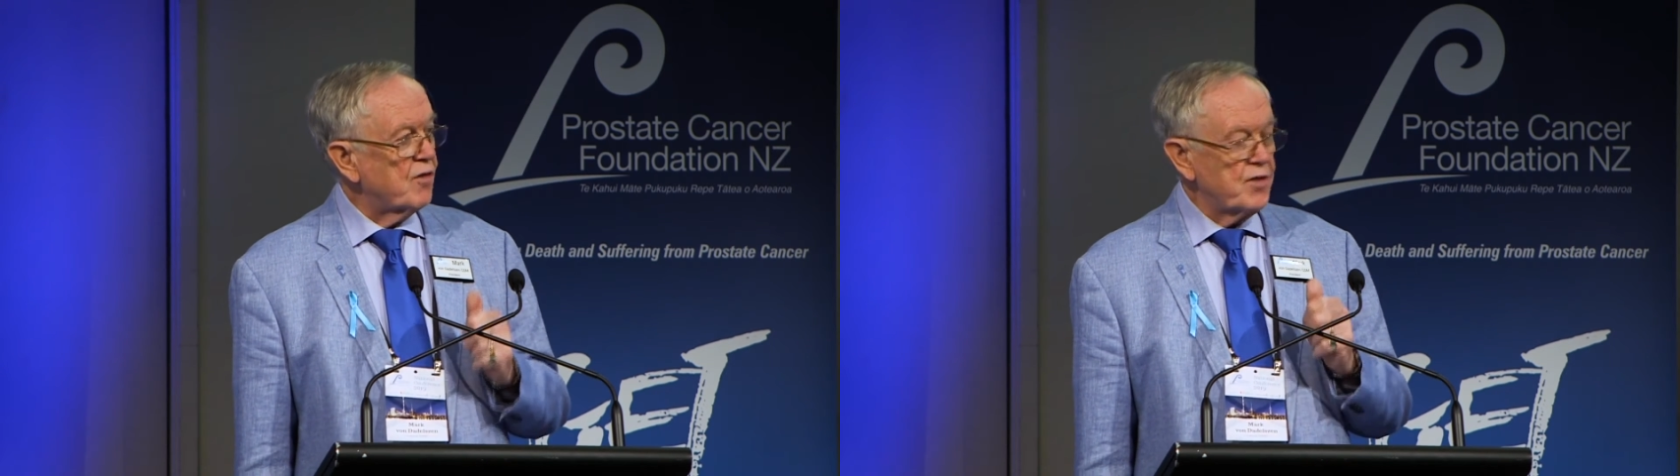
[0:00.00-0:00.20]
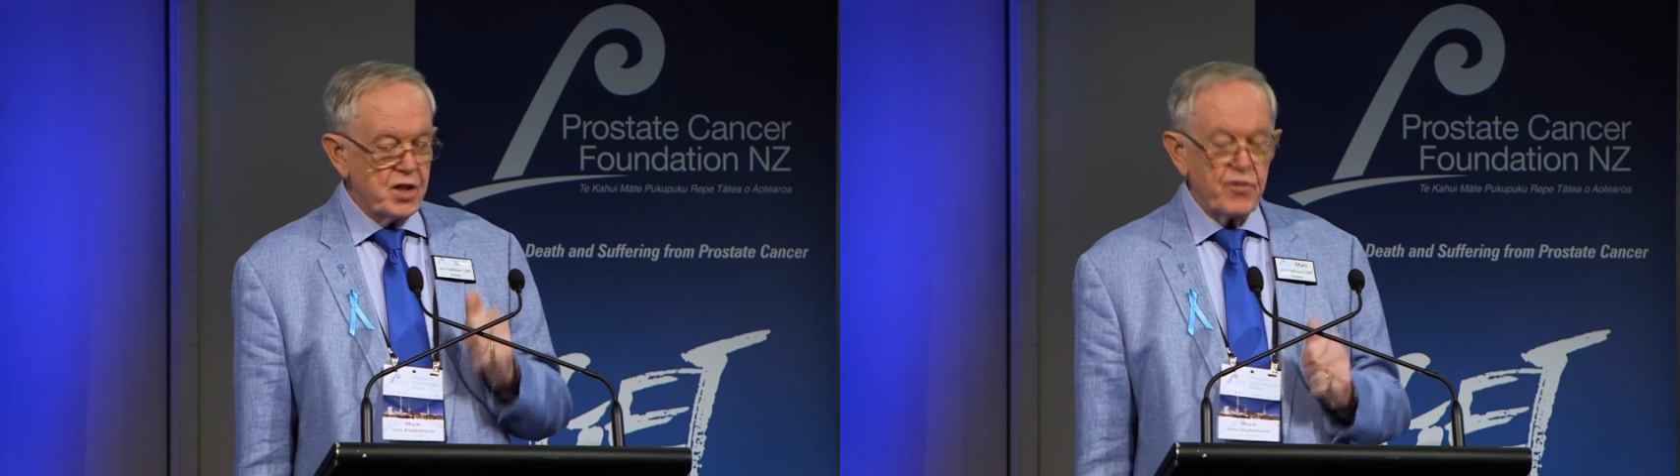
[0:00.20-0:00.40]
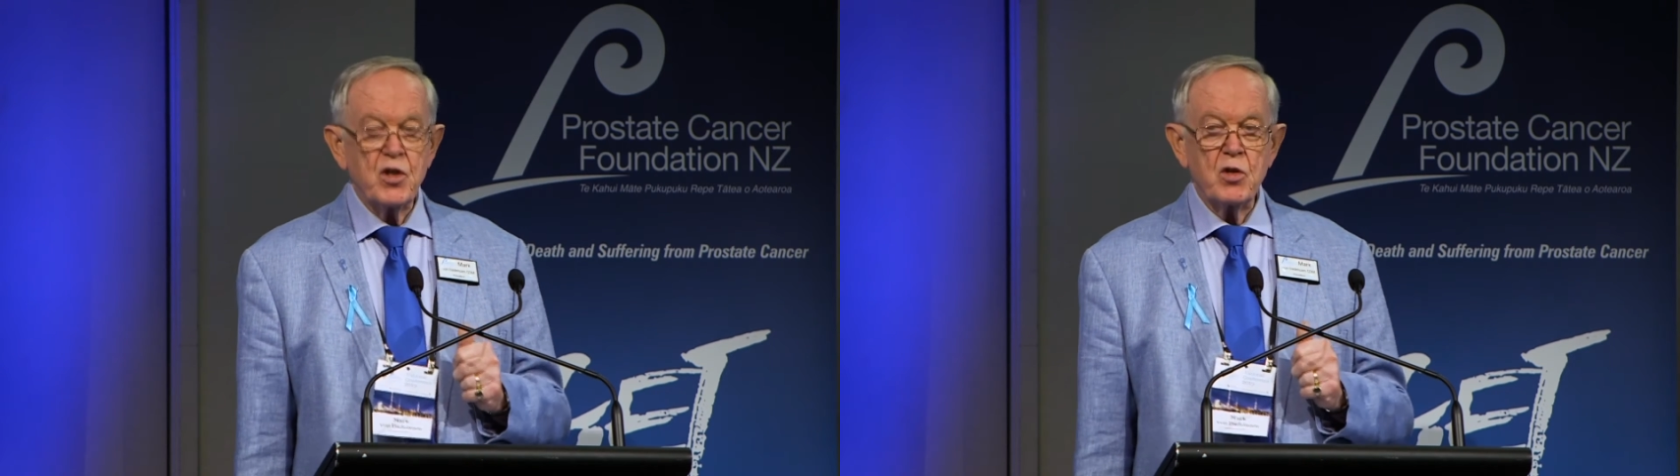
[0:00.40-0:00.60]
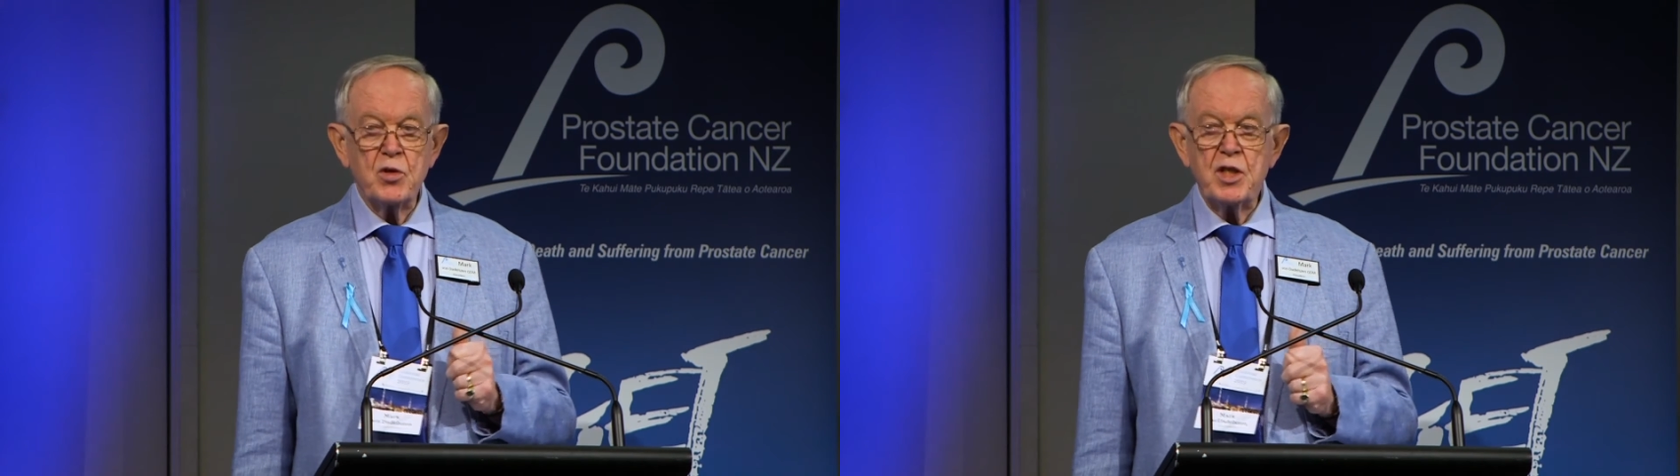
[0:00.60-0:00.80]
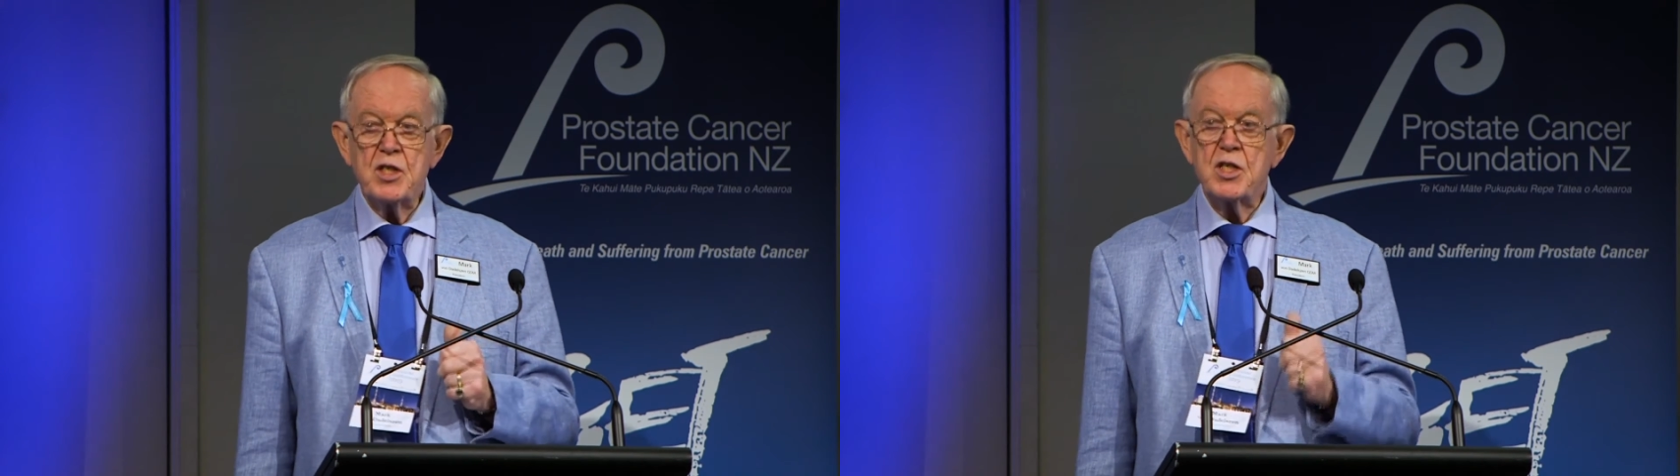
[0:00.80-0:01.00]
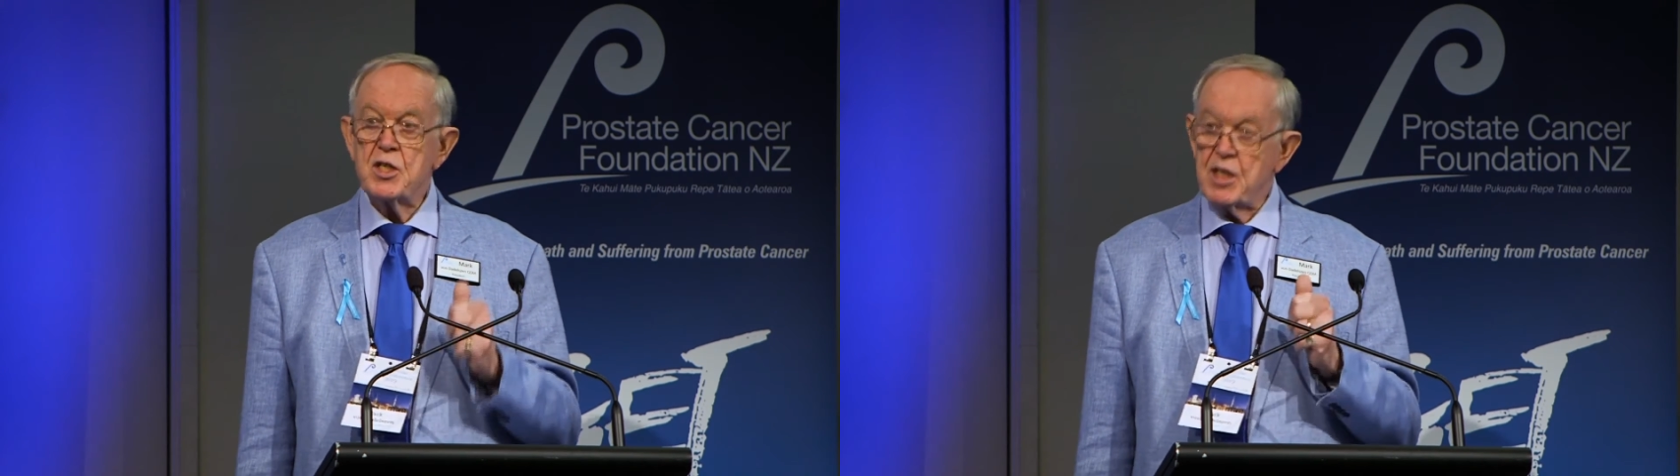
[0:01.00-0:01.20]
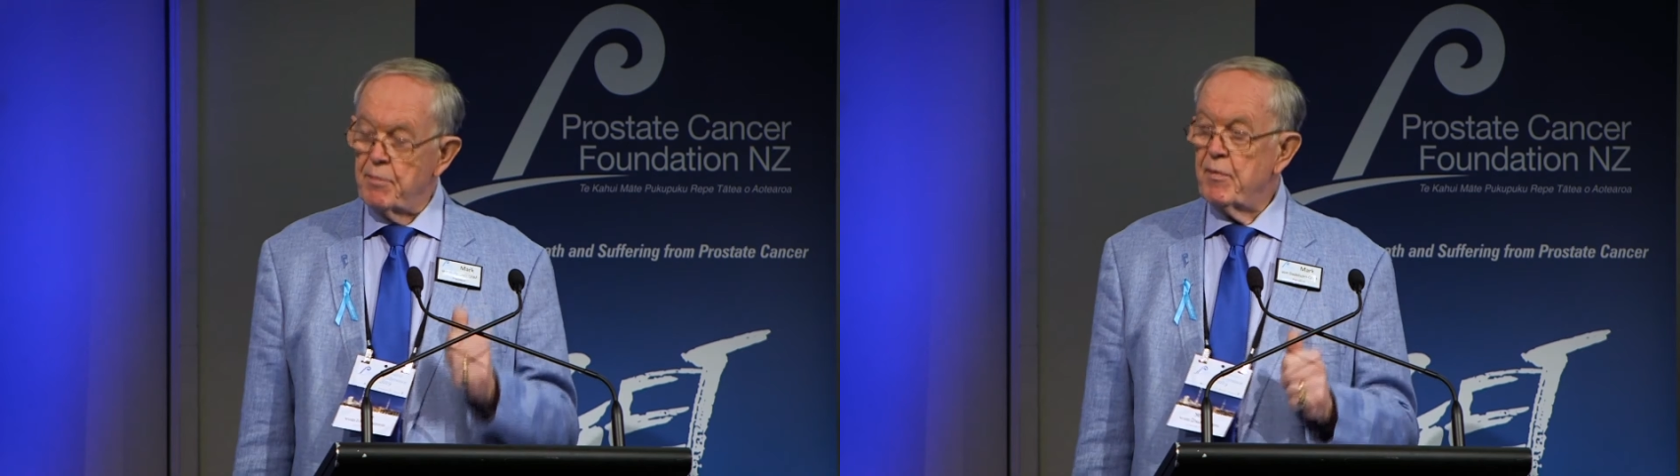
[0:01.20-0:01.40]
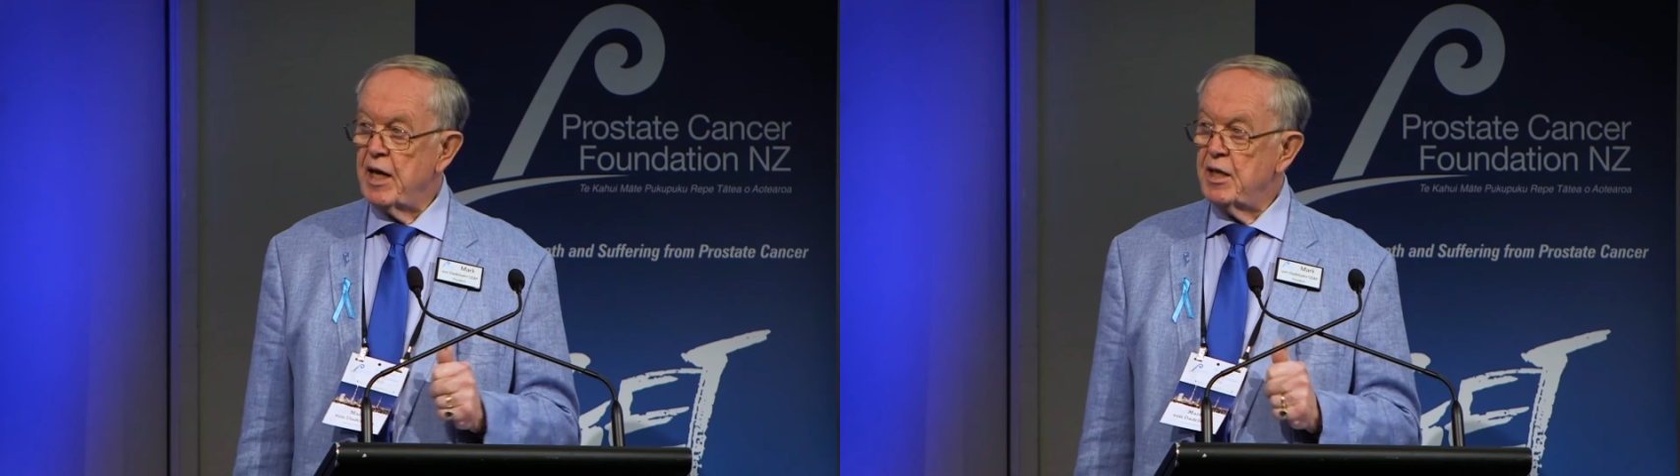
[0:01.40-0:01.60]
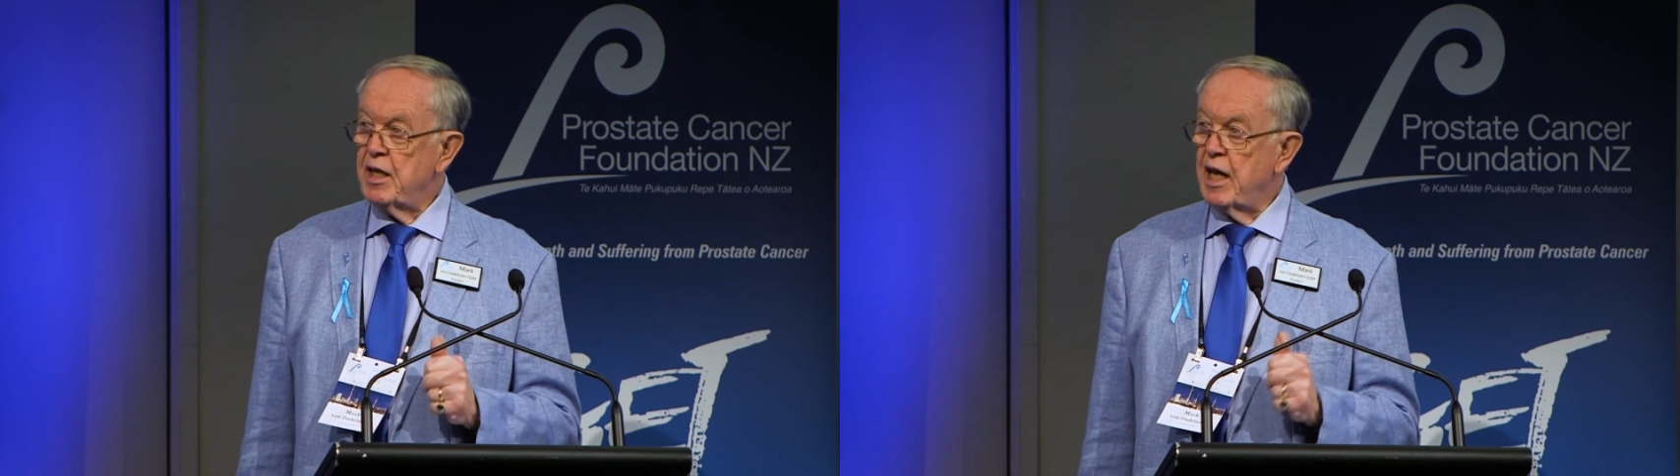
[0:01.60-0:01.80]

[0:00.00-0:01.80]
of the difficulties some men